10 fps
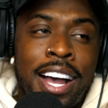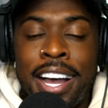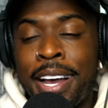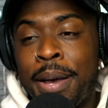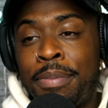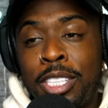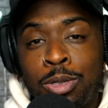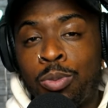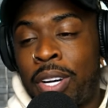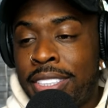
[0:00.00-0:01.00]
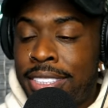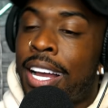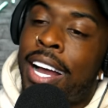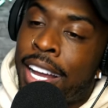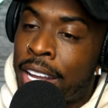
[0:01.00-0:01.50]
um, this one
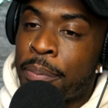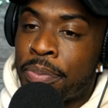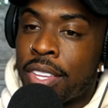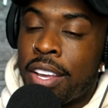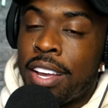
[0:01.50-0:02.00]
time.